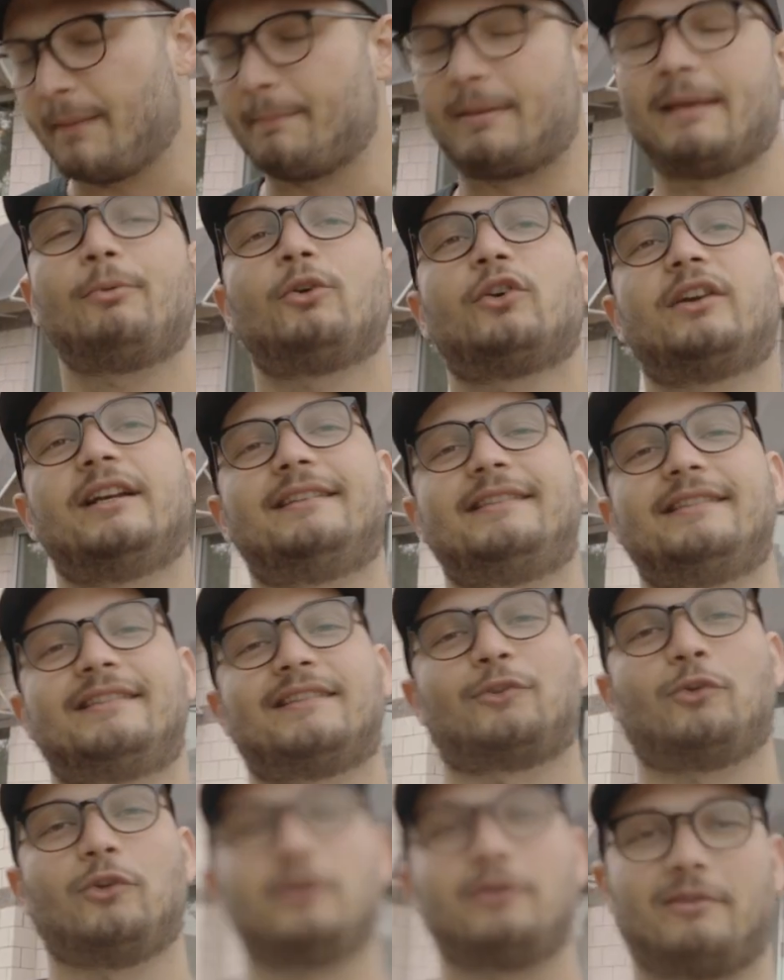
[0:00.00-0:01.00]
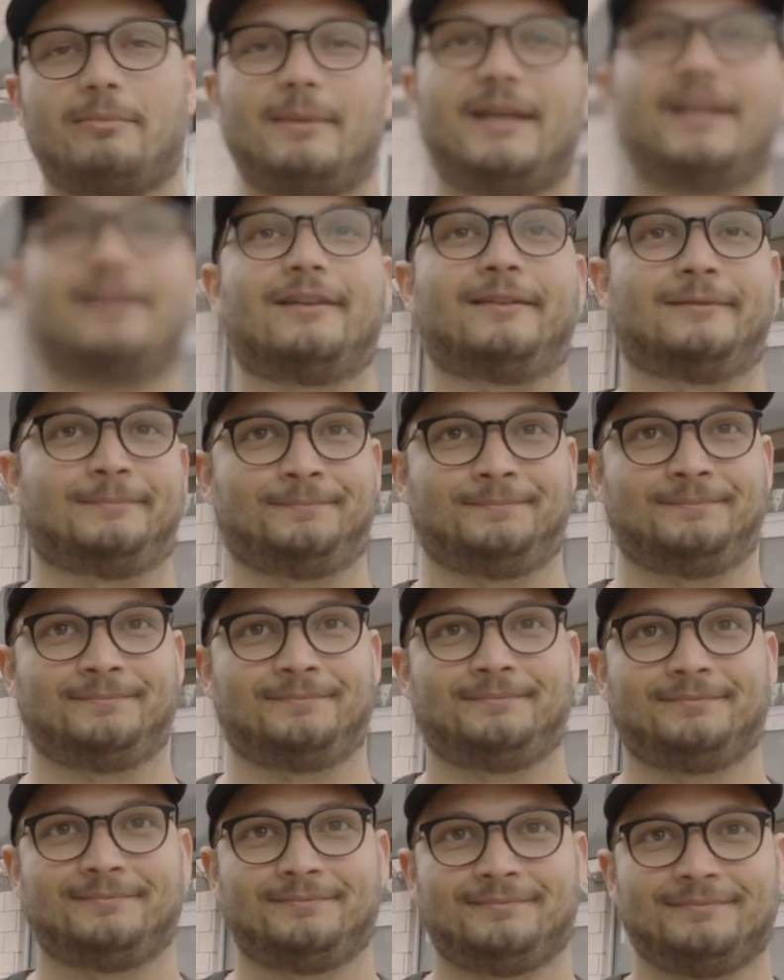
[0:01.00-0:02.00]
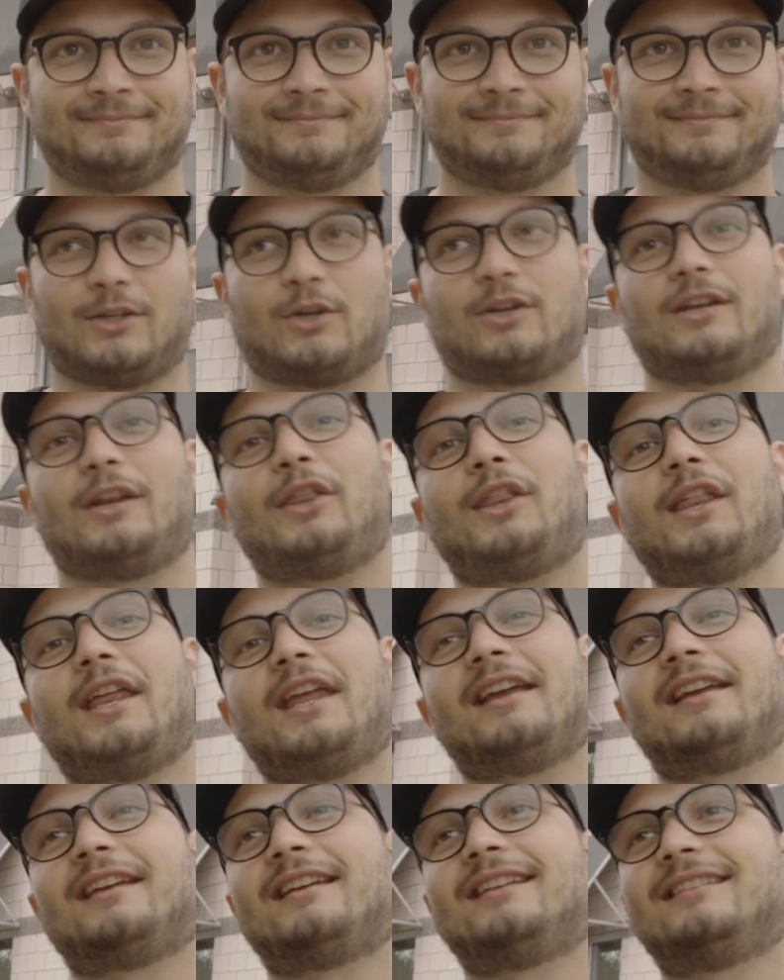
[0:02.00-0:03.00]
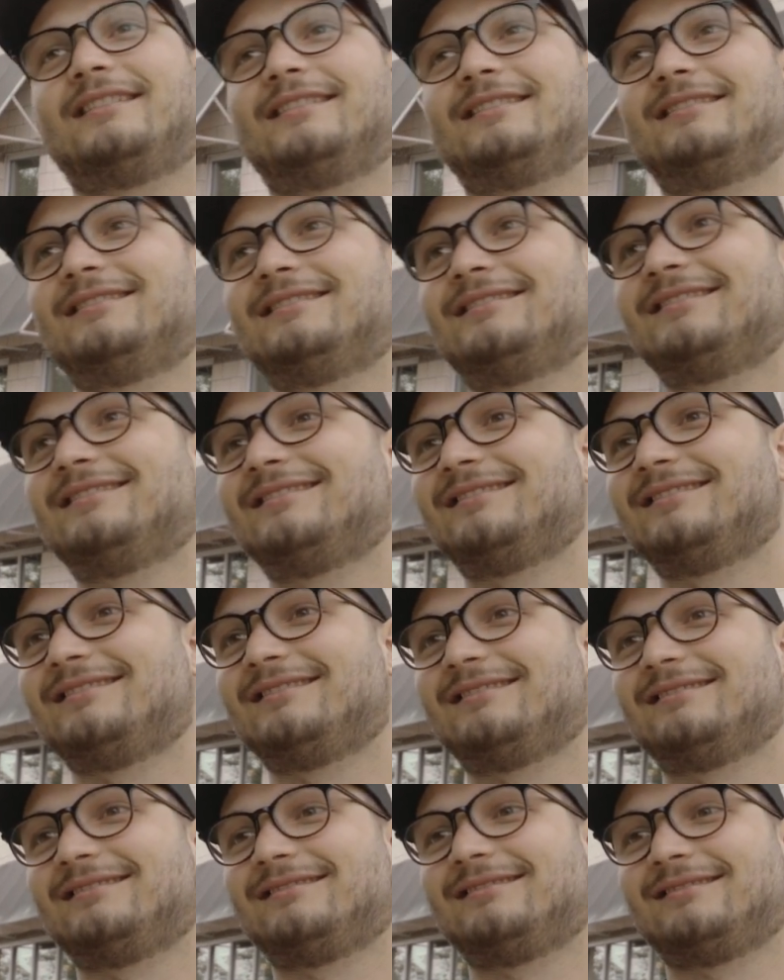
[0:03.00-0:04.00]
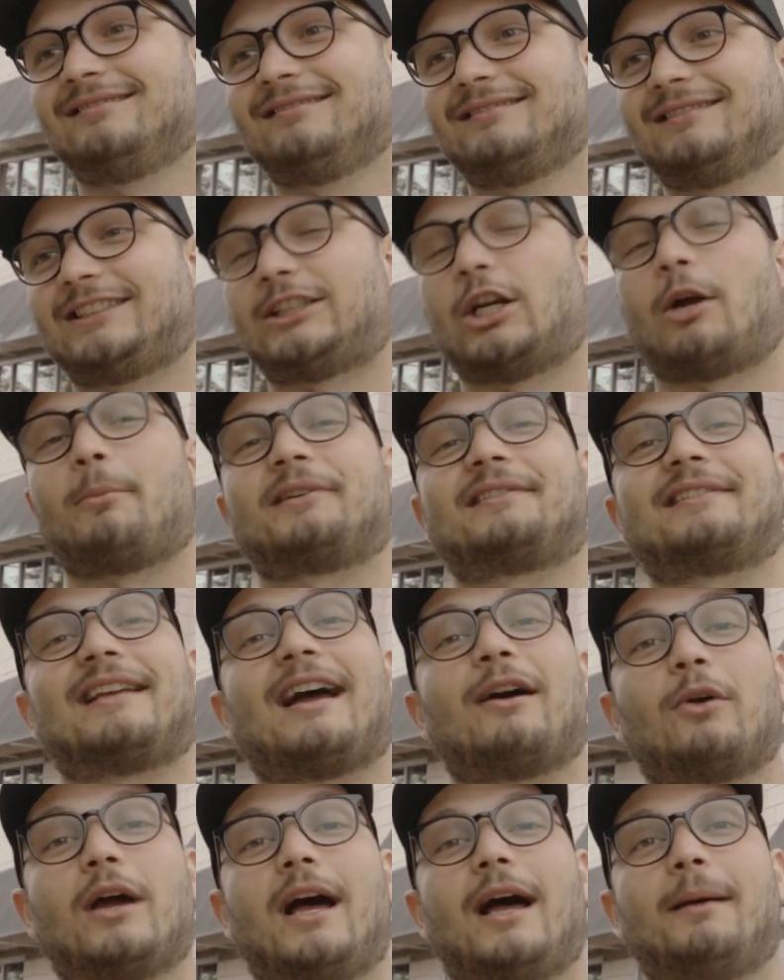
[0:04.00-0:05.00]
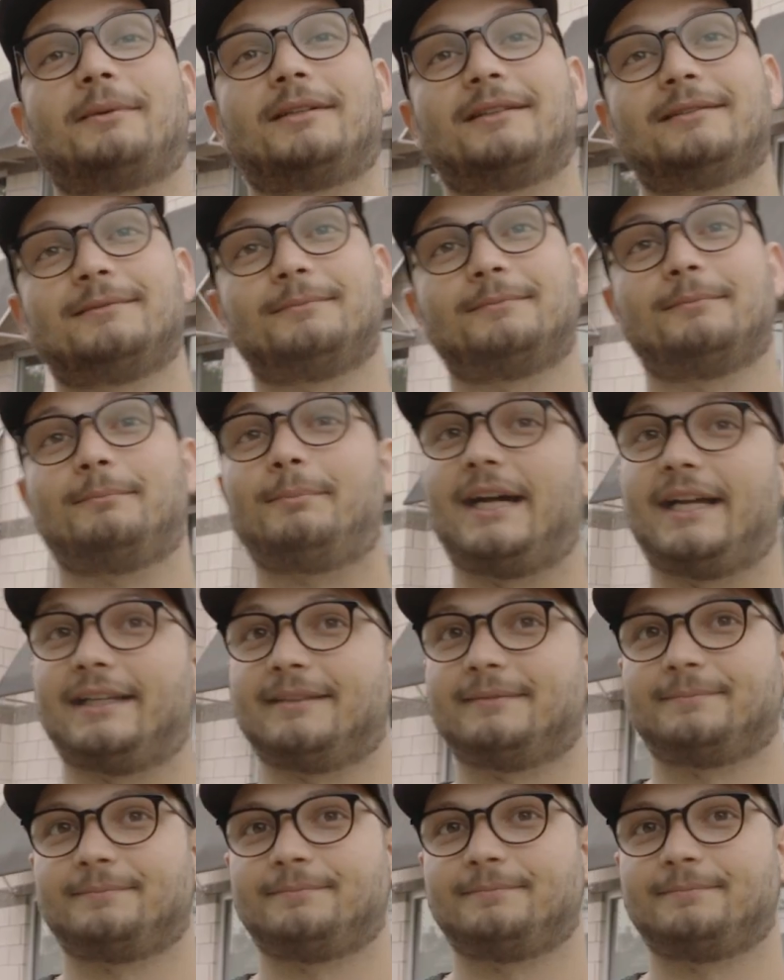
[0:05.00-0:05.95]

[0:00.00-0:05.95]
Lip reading: People are gonna disagree with me here. They're gonna think Starbucks got robbed, but.